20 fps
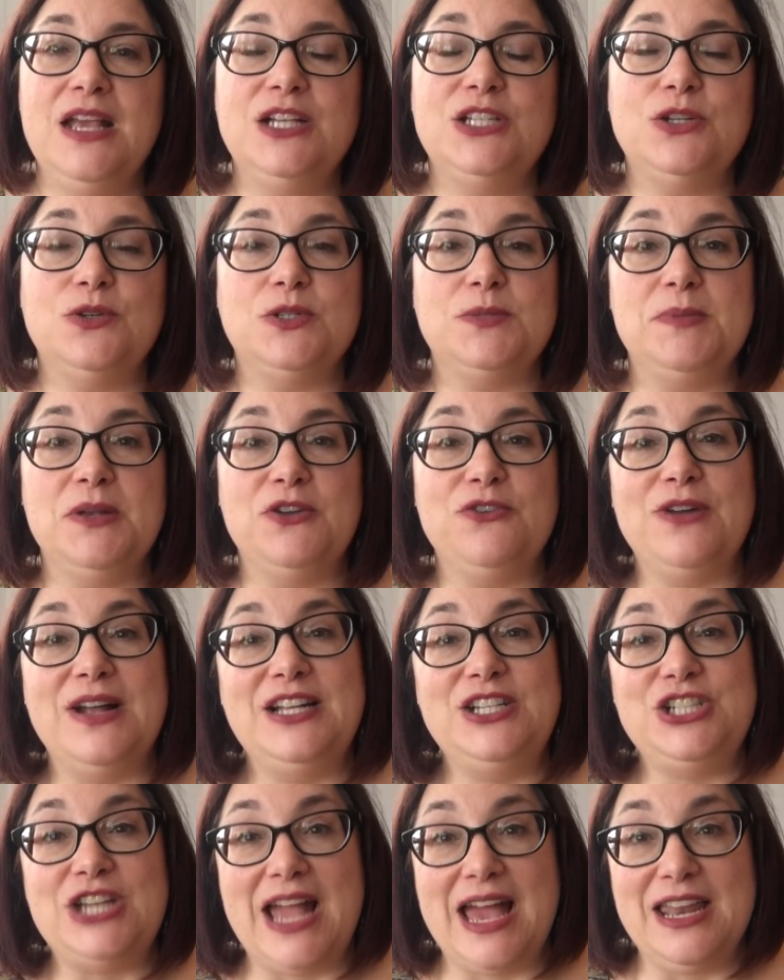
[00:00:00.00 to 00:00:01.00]
So it's been
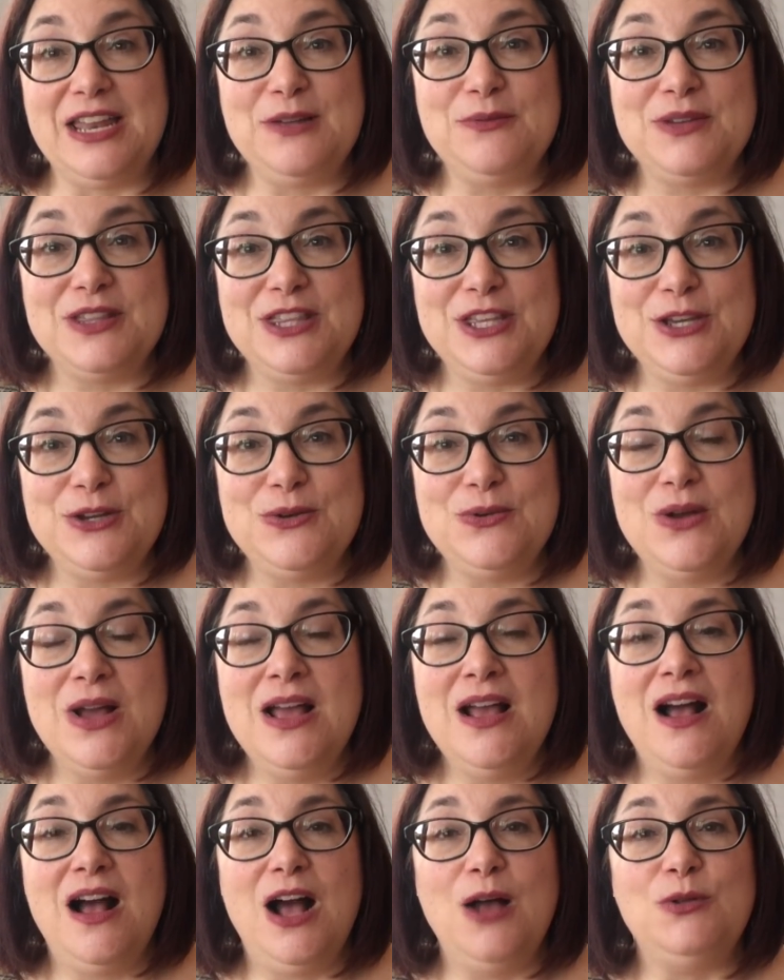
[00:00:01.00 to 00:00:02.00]
great chatting with you.
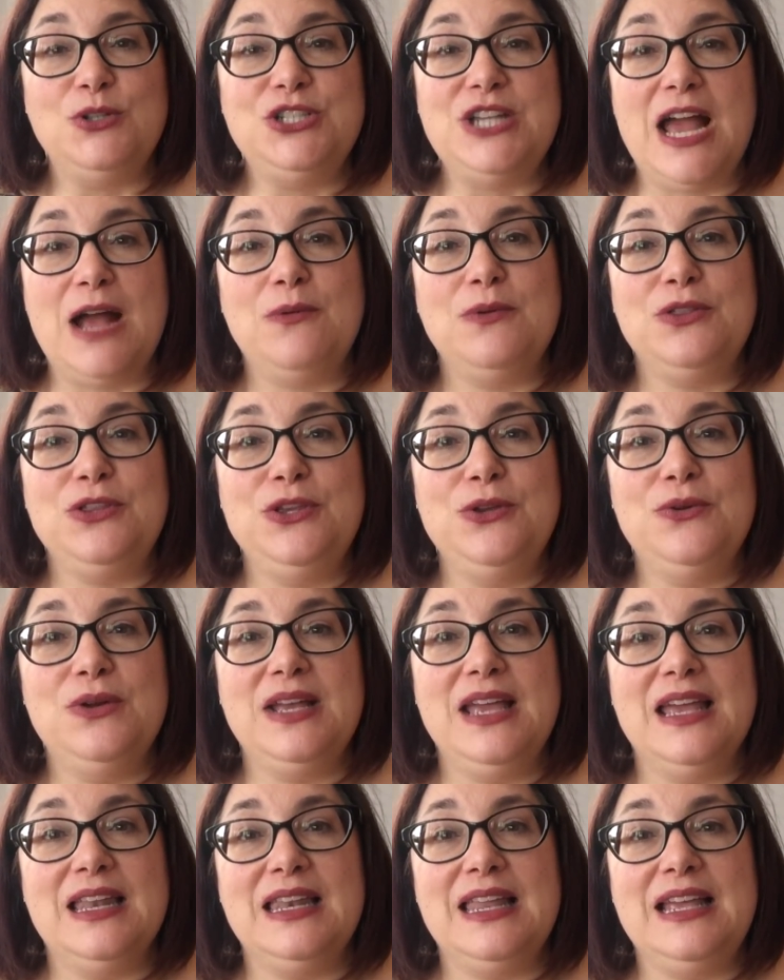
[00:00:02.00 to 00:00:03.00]
I will chat with you
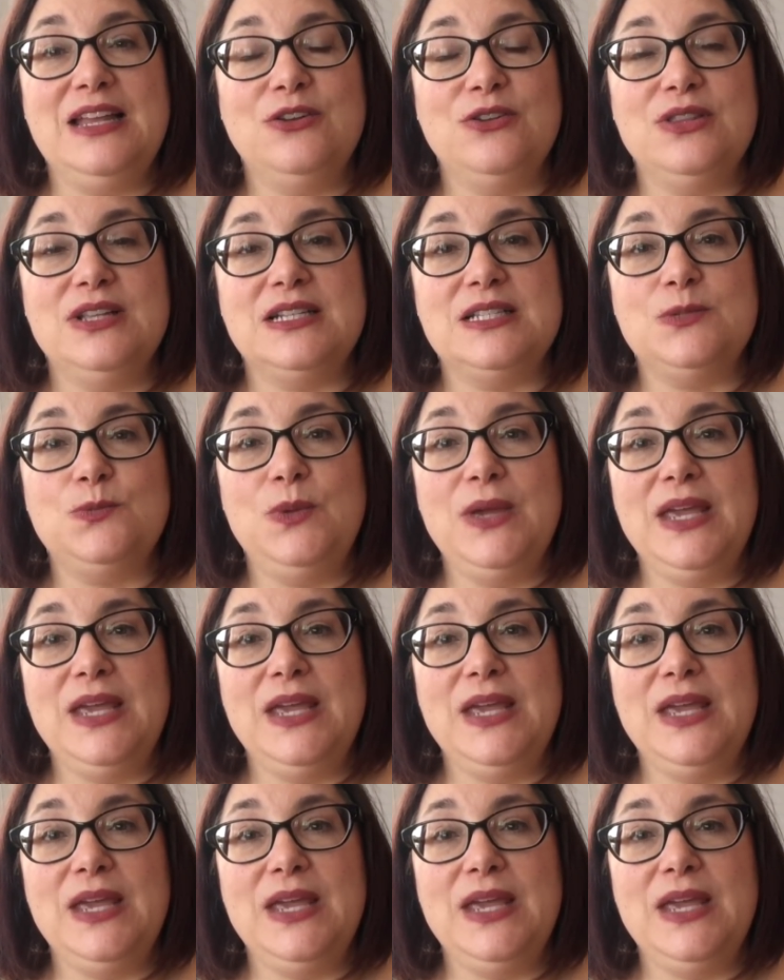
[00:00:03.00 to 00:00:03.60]
again later this